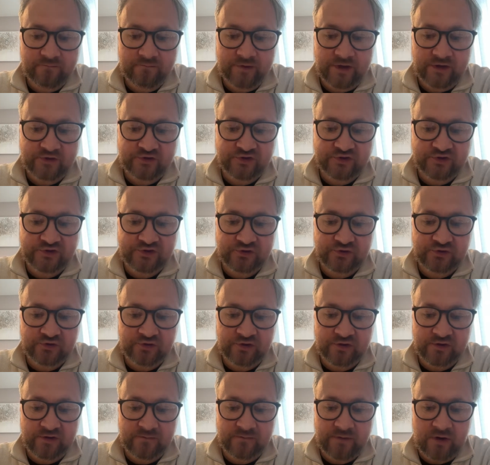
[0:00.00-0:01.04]
Patrick
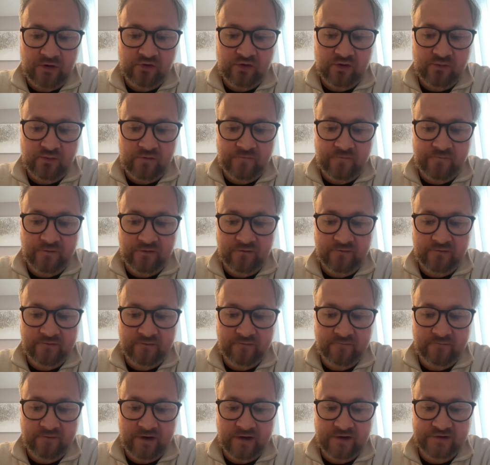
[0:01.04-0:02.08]
Stewart and Malcolm Offord
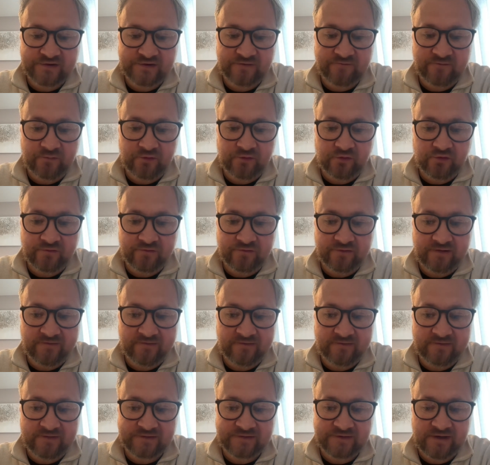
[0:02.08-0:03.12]
and the rest of the board, need
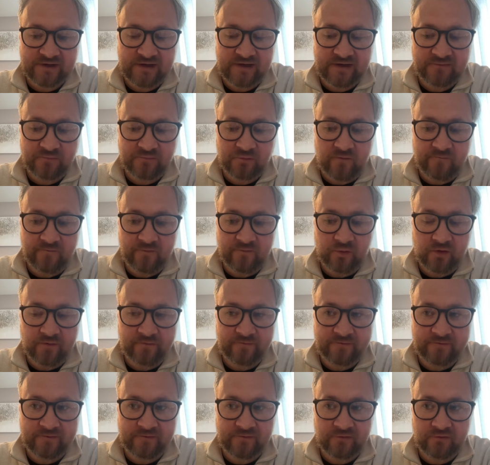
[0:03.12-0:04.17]
to decide what they
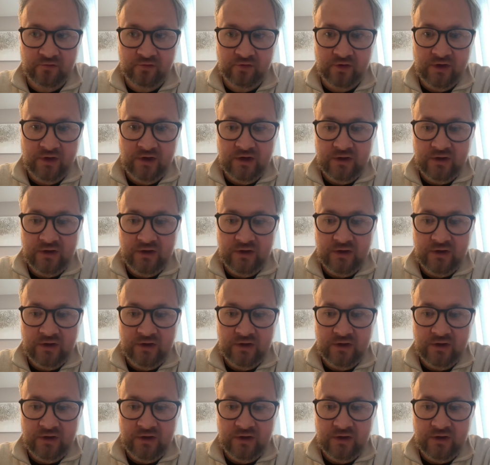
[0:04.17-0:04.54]
want to do,